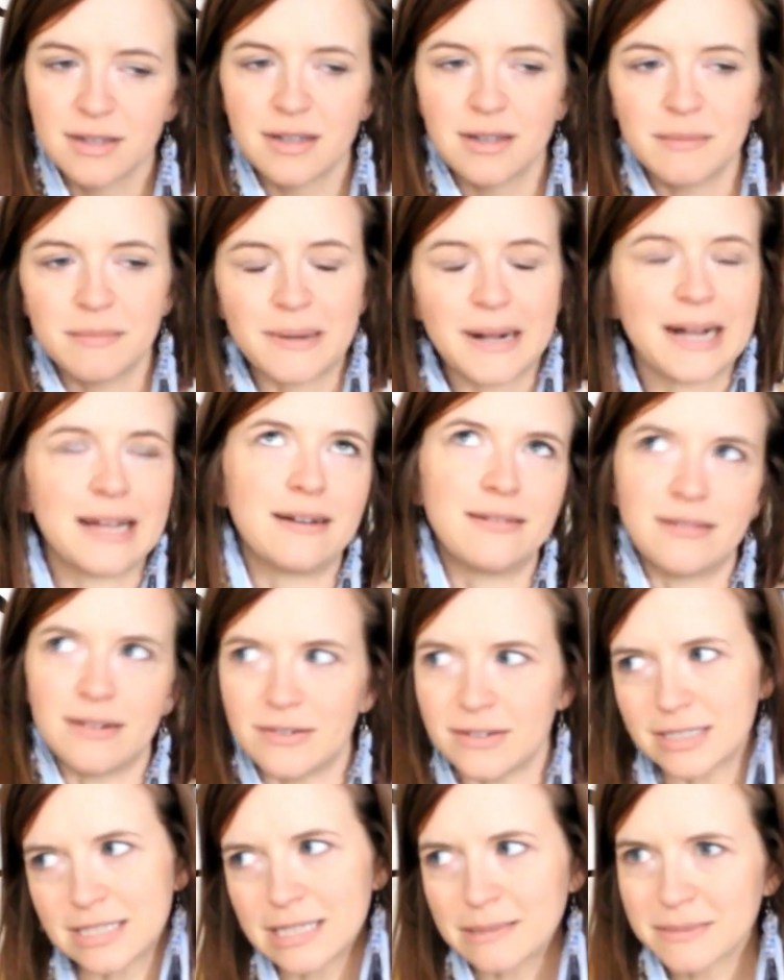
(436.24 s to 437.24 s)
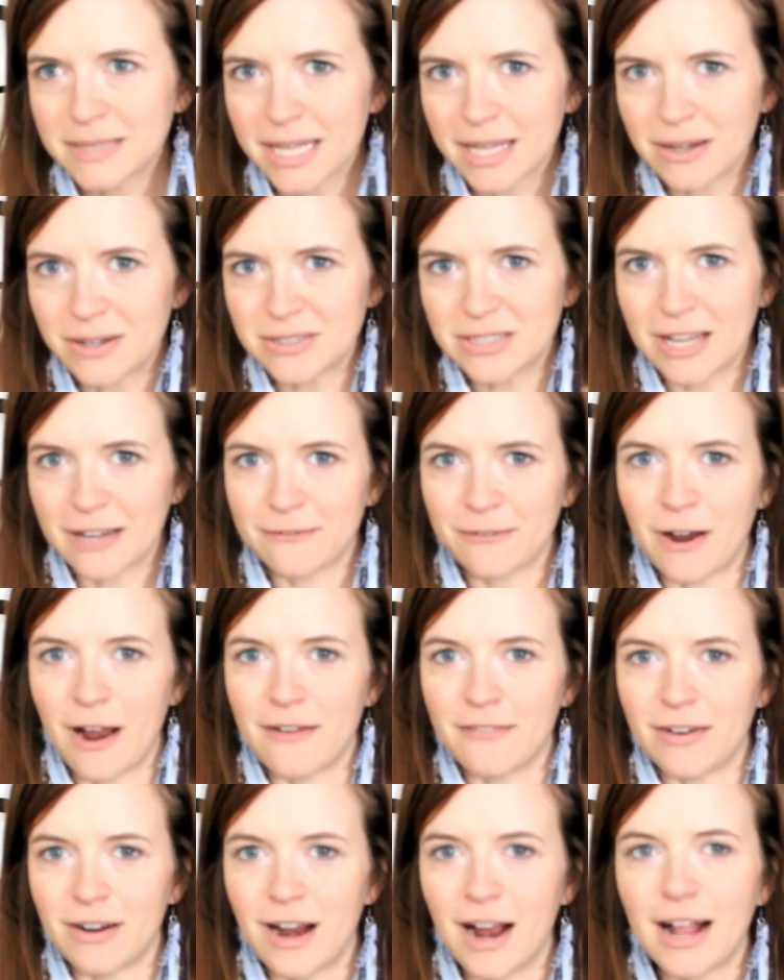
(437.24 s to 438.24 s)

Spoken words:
I don't know, it seems like it'll take forever.